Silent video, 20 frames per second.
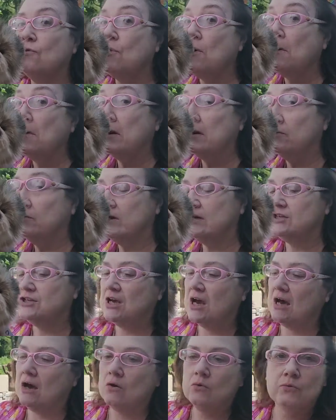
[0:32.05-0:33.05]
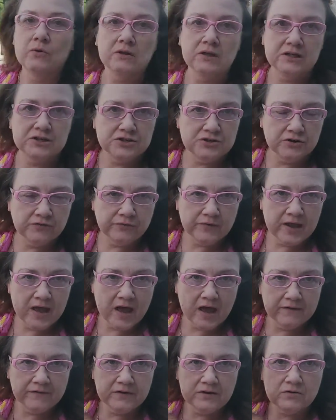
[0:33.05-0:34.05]
for, reach out. We'll let you know if we
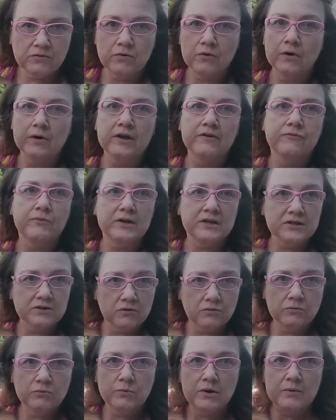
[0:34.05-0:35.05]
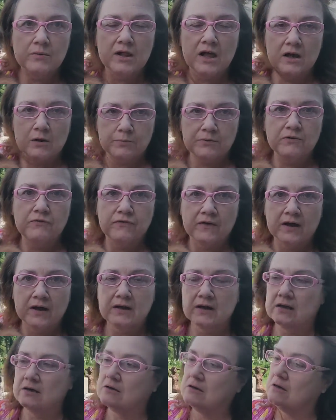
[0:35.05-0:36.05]
have it, or if we don't, we will help you
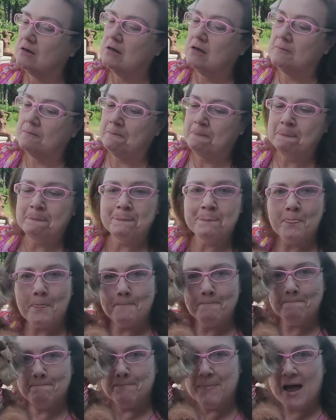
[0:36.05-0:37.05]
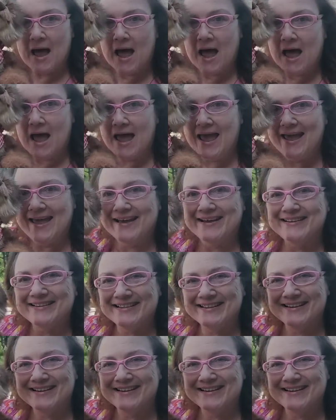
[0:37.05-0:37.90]
find it. Bye.